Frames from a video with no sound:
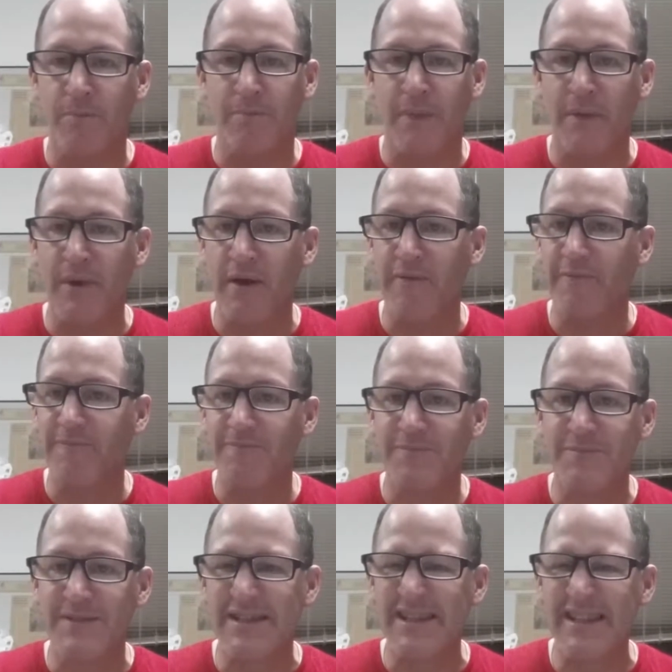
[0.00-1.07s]
maybe
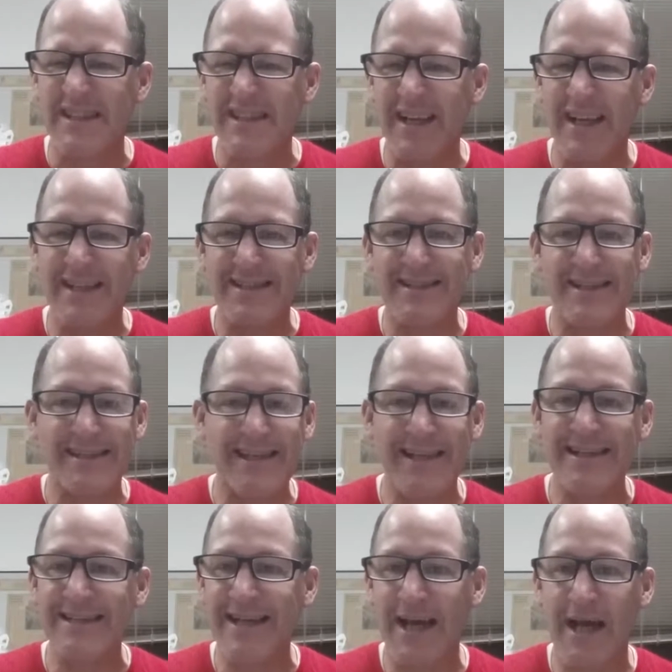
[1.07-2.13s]
6 to
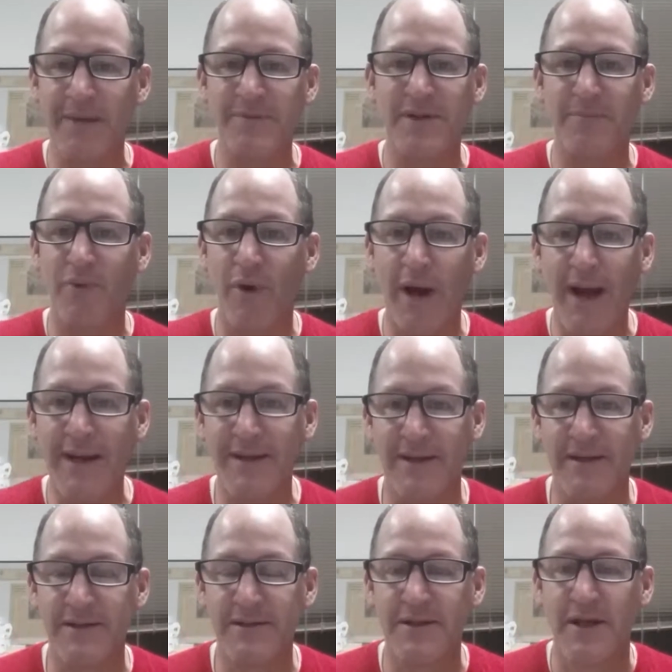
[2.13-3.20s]
10 times a
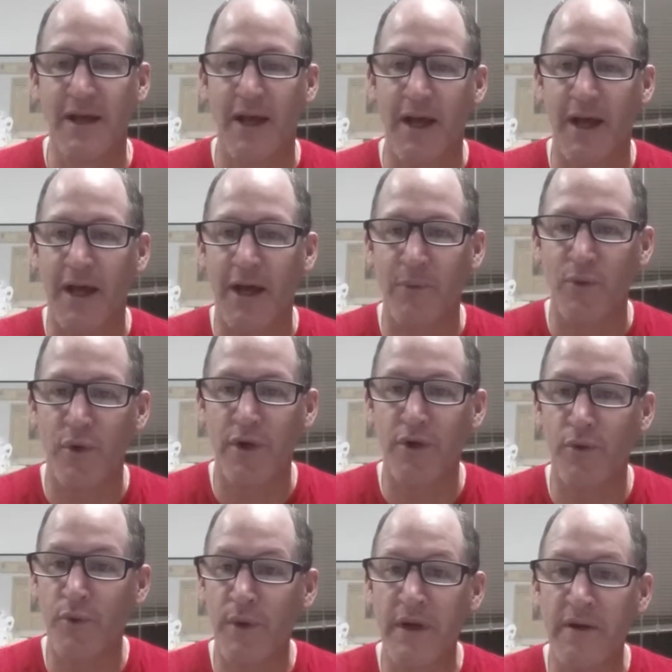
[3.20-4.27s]
practice, where
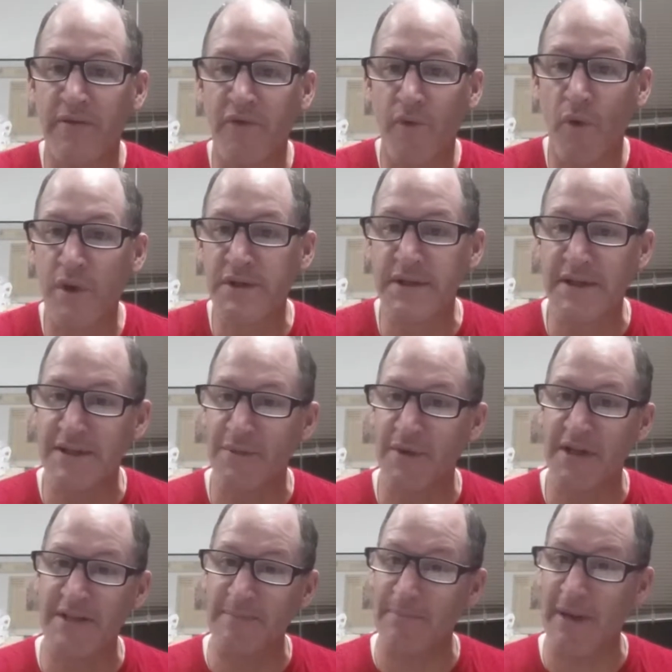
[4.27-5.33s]
you're reinforcing some
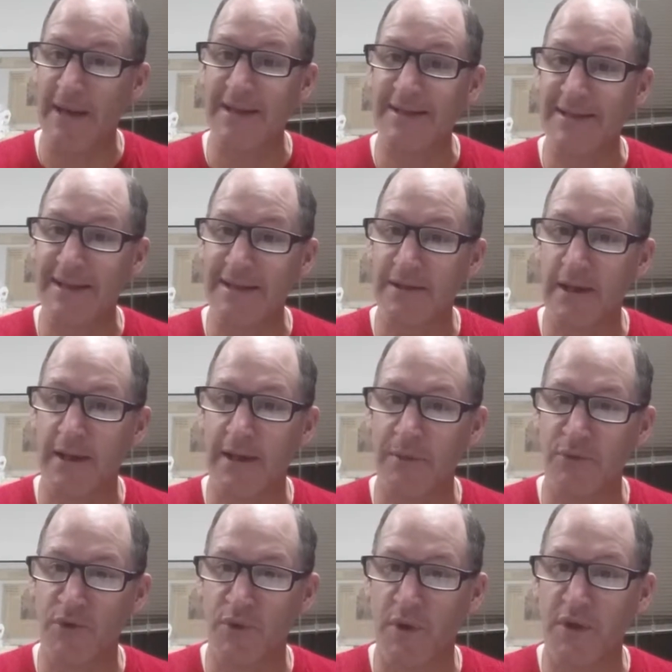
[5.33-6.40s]
of these basic
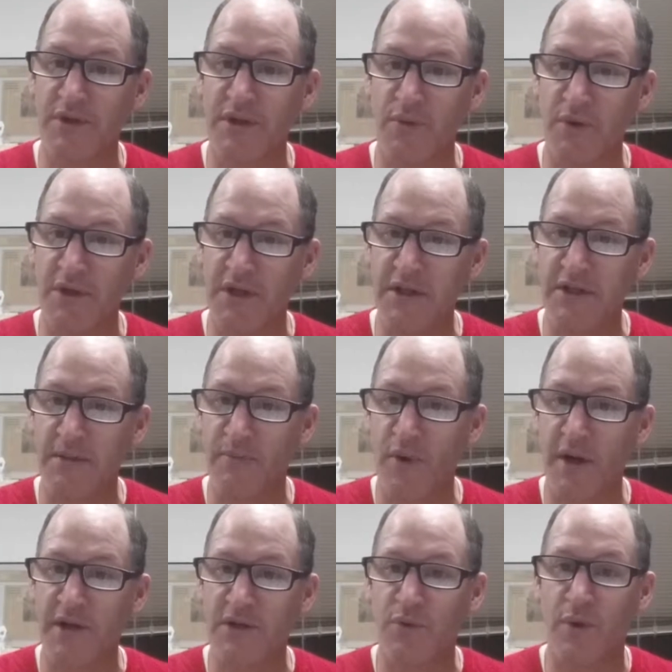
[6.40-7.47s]
drills that we're teaching
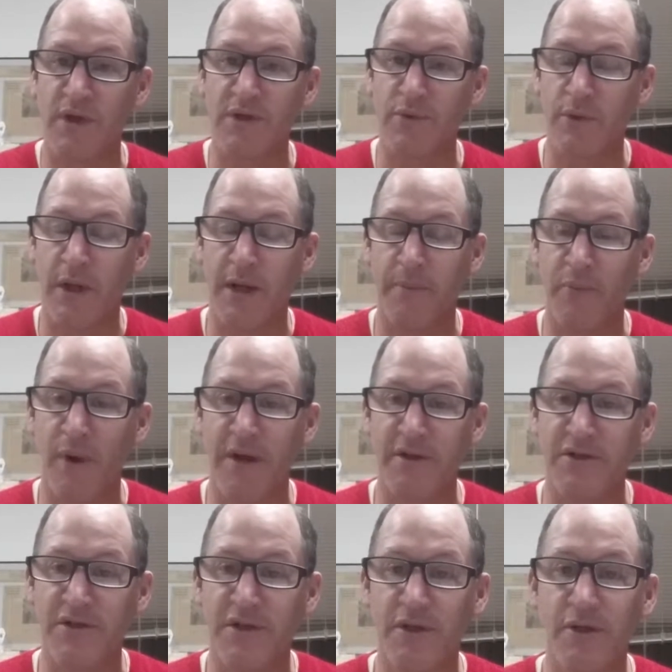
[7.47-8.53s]
practice 1 and
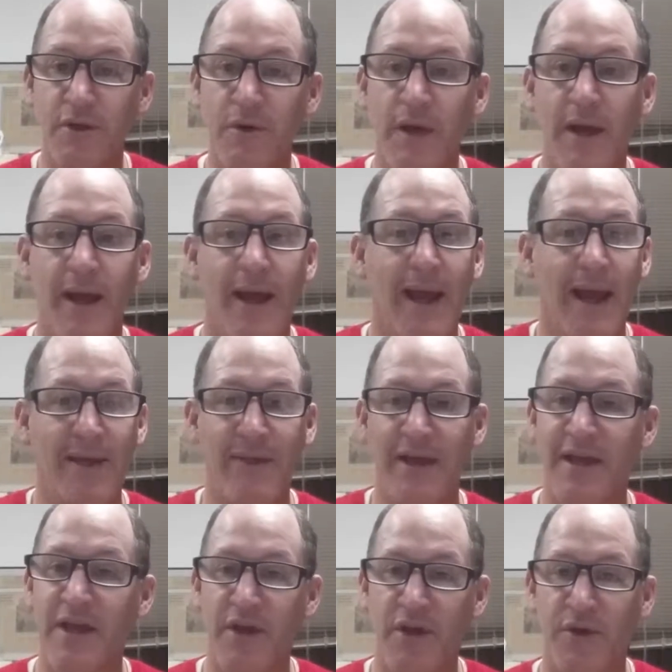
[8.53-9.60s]
practice 2, and they
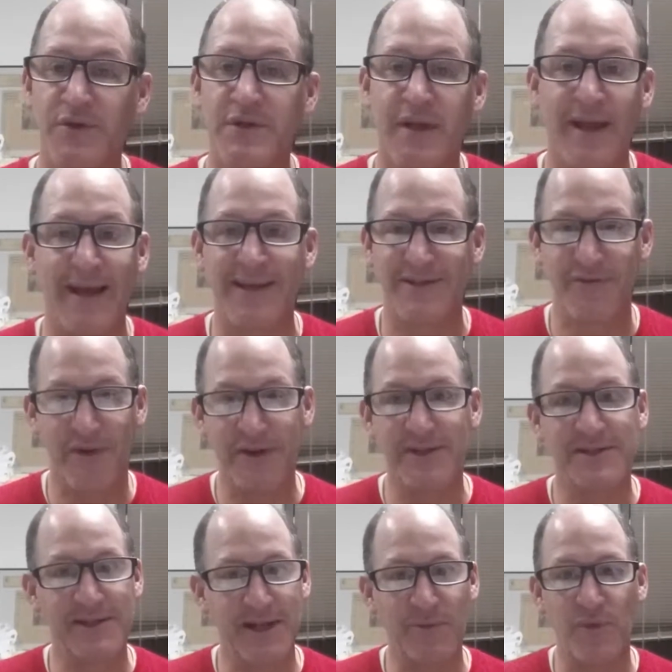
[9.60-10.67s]
get used to that. And it's fun to
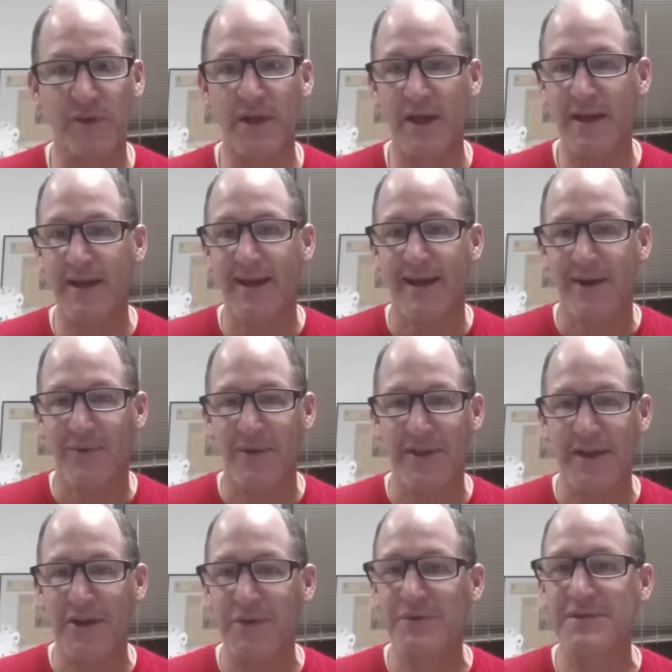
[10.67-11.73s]
see them when they
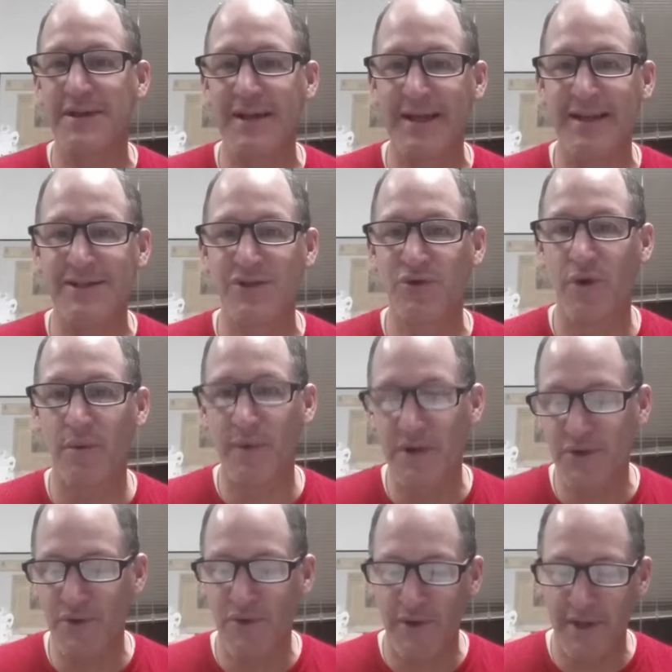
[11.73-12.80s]
use it in
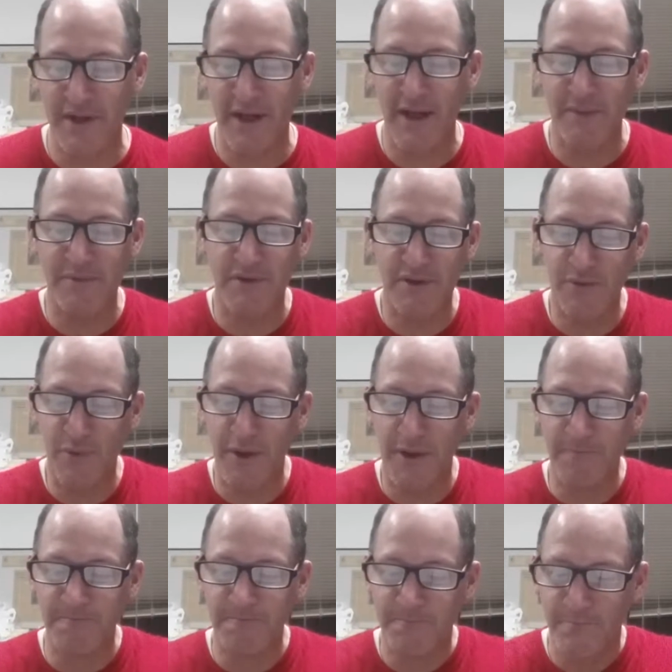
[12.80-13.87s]
scrimmage or in games as
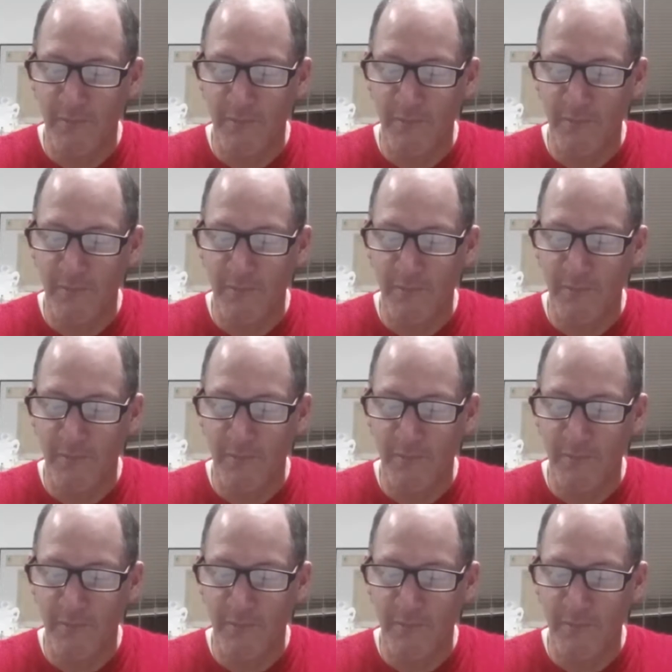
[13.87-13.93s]
well.